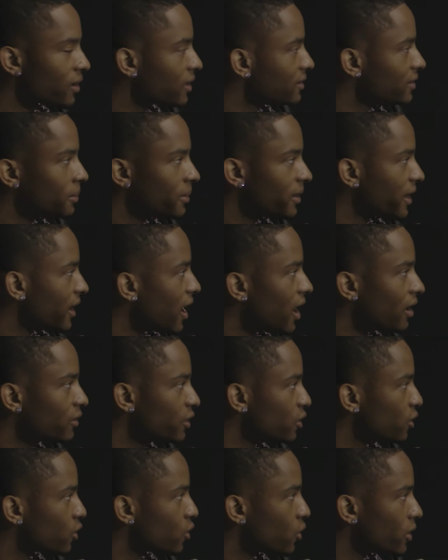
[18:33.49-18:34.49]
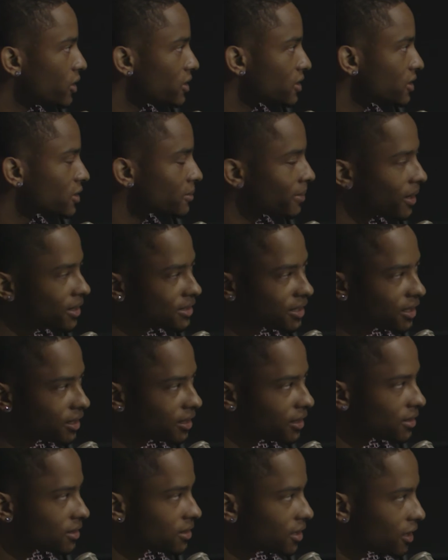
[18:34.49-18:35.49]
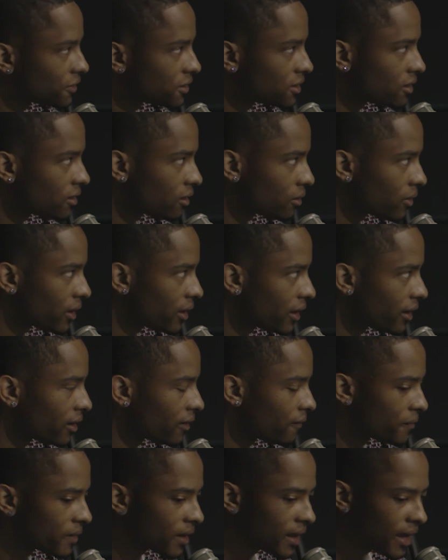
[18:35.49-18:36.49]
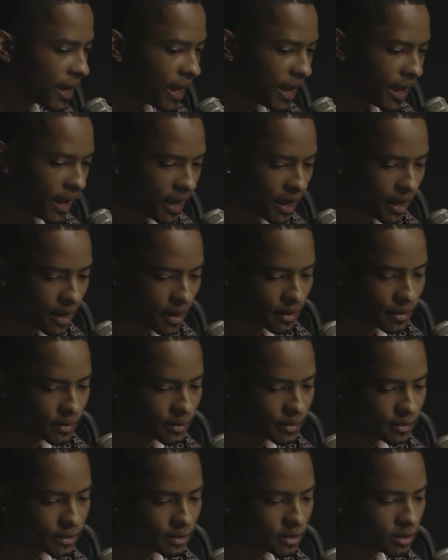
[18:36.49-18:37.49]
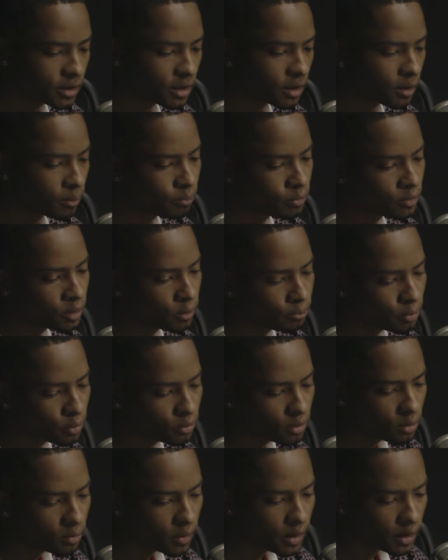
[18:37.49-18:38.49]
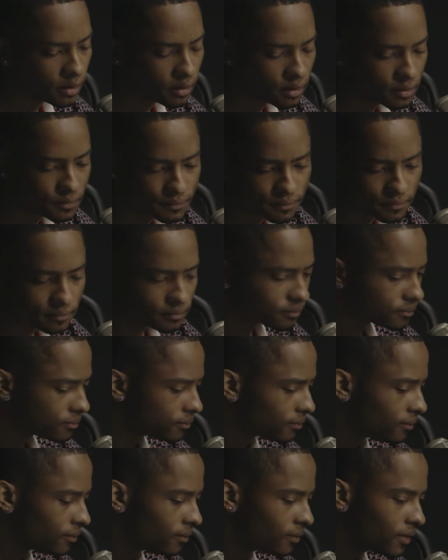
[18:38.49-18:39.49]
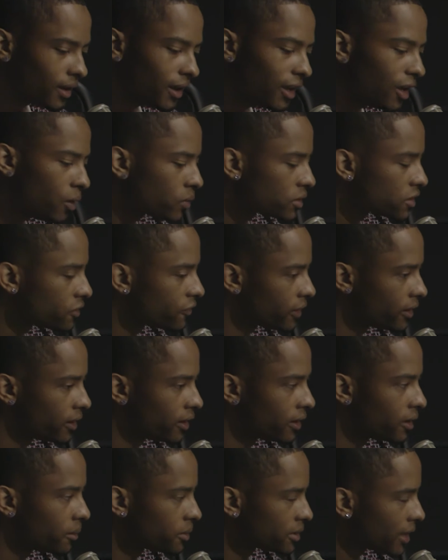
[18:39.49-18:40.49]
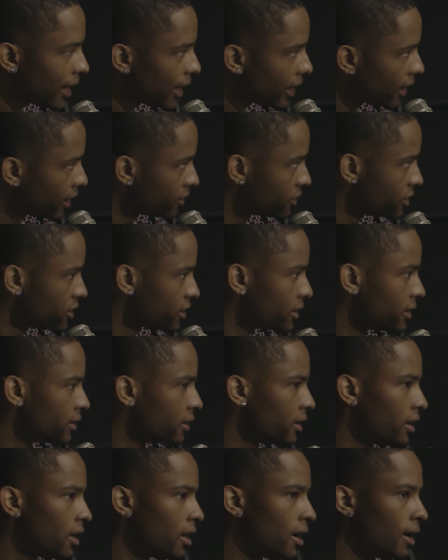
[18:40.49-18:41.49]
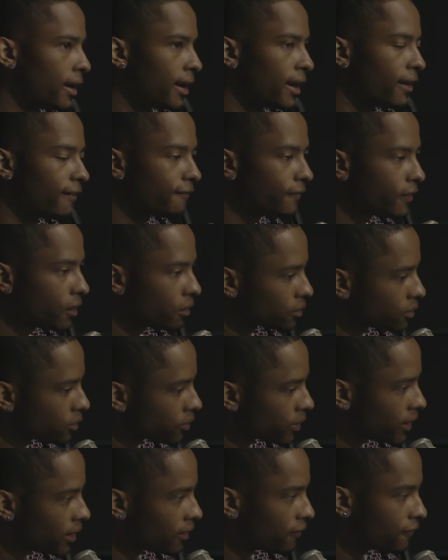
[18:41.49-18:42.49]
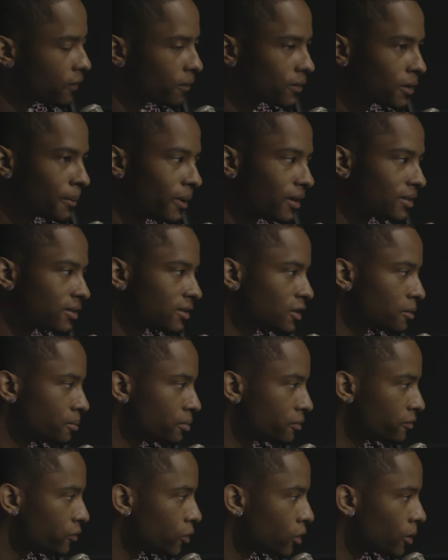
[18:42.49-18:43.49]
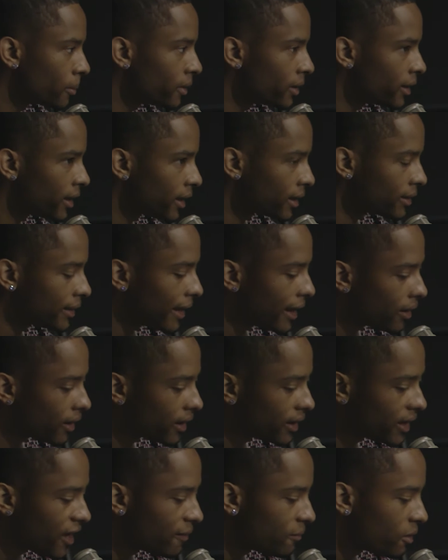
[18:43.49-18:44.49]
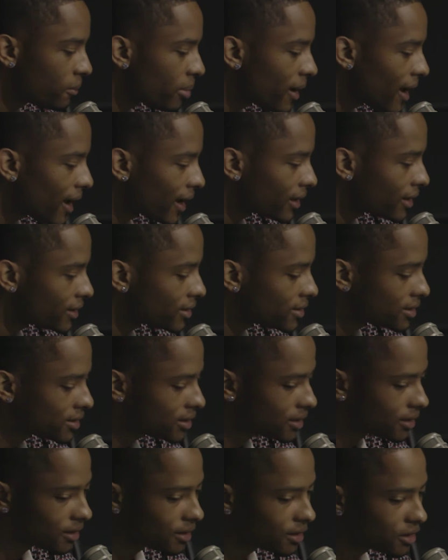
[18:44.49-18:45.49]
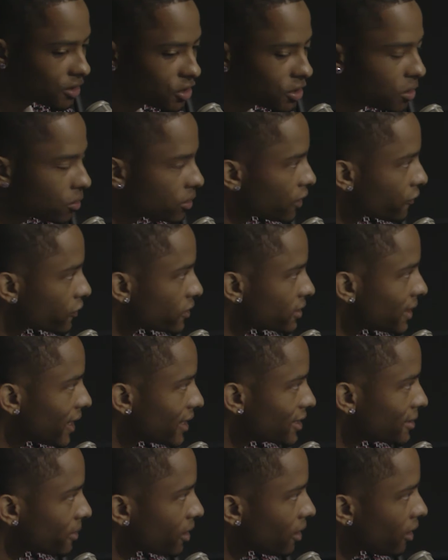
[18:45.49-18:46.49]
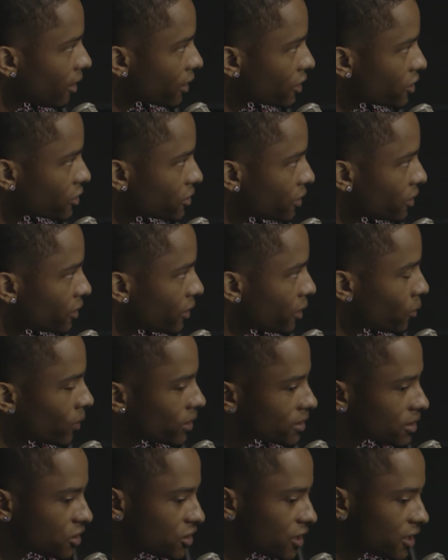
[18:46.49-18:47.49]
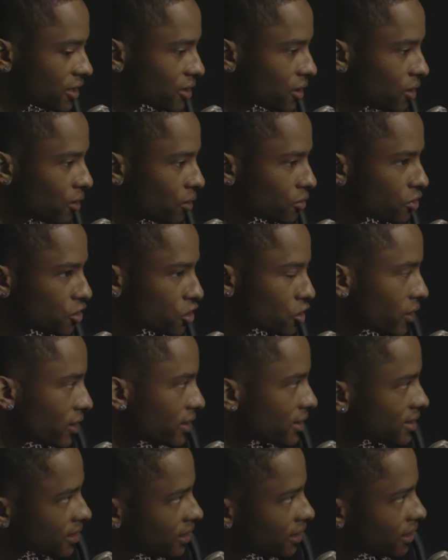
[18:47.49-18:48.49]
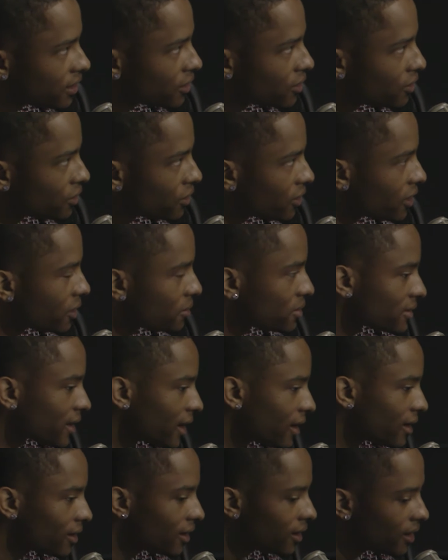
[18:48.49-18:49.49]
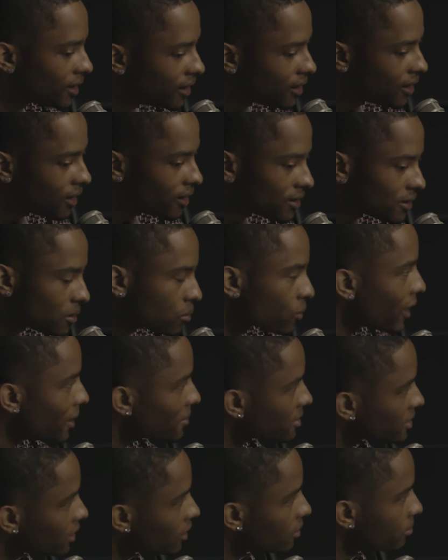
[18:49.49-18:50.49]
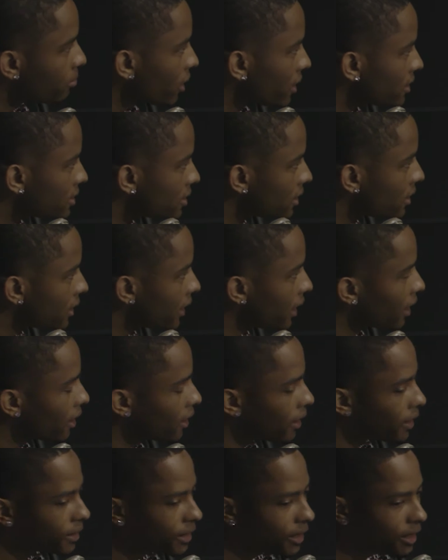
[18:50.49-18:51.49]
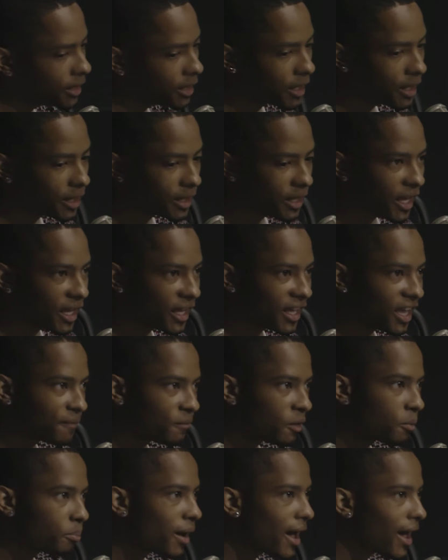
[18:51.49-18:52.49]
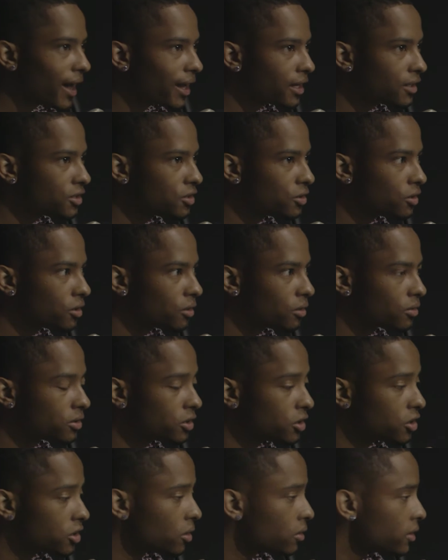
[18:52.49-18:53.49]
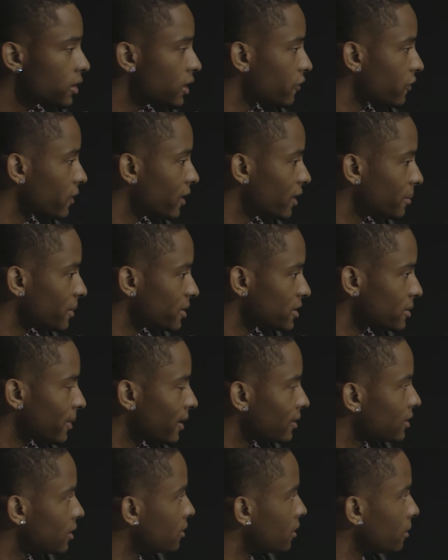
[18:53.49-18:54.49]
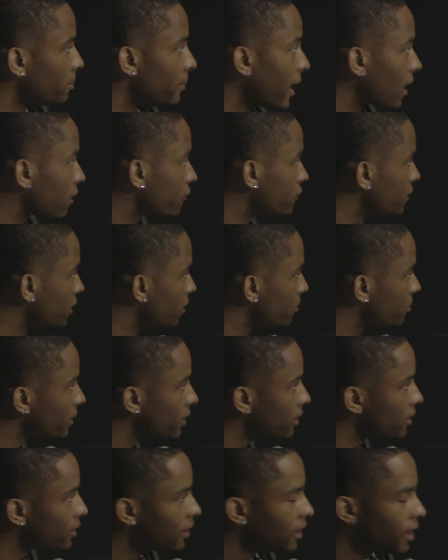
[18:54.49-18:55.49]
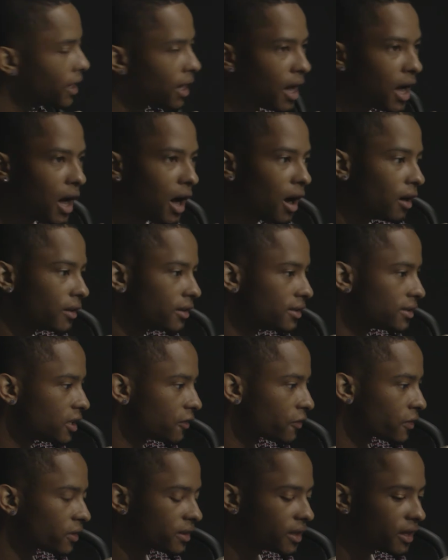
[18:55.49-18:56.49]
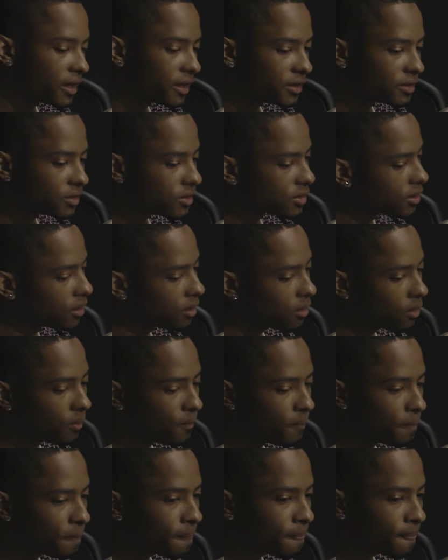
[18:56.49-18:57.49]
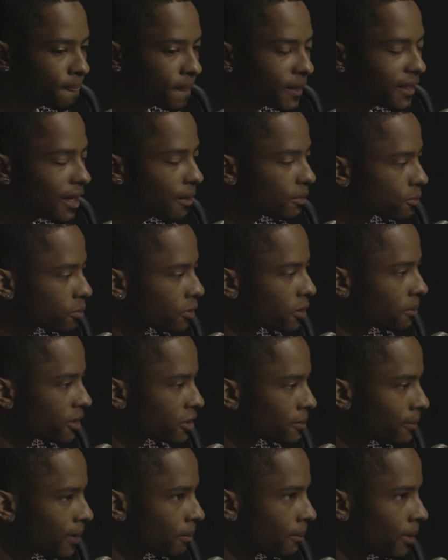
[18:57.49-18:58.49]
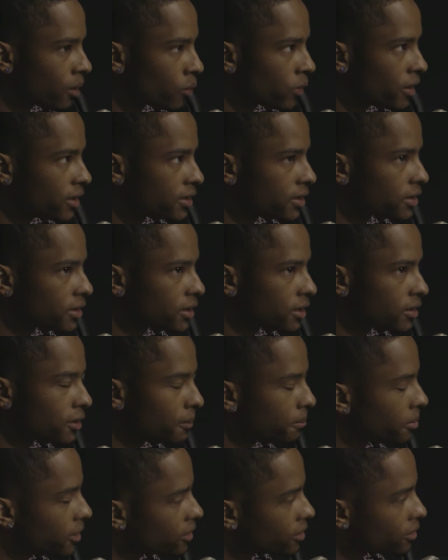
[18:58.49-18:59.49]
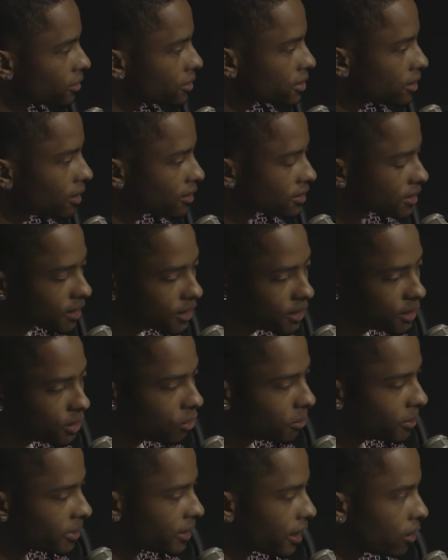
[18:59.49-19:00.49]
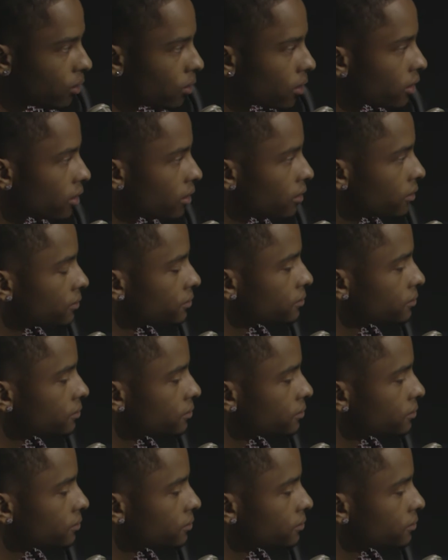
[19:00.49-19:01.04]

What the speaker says: gonna eliminate all of your questions by singing this tough song right now. And the Bruno record, it was fun. It was high energy. It felt great. It felt amazing to perform it. It gave me pockets to show different sides of my artistry. It wasn't just straight singing. There was like some rap singing parts in there, and then it gave me pockets, to show the different elements about the backflip and all these different things. So that was pretty much my reason to pick those songs and then do them in that order.